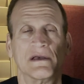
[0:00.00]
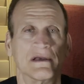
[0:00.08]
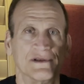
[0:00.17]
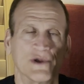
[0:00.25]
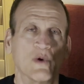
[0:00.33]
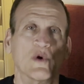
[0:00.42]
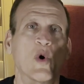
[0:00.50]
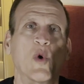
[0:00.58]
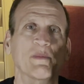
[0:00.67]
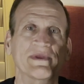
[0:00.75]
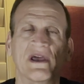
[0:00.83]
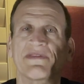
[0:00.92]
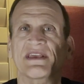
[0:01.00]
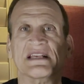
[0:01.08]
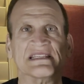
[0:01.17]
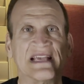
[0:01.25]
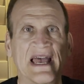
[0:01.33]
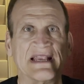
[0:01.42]
Don't hold me on the
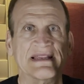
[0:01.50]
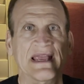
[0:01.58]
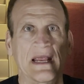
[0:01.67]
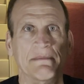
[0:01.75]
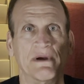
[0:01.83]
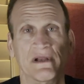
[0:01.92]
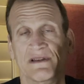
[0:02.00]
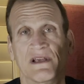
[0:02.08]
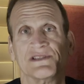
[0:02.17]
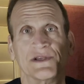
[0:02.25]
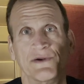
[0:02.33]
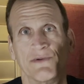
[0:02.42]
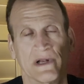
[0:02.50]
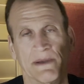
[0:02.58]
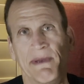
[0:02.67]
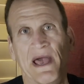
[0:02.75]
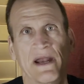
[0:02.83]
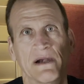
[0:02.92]
exact date, but it doesn't really
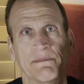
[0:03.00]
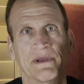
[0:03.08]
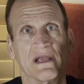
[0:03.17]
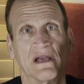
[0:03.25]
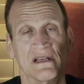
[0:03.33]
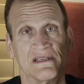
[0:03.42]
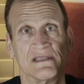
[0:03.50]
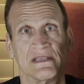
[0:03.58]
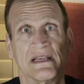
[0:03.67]
matter because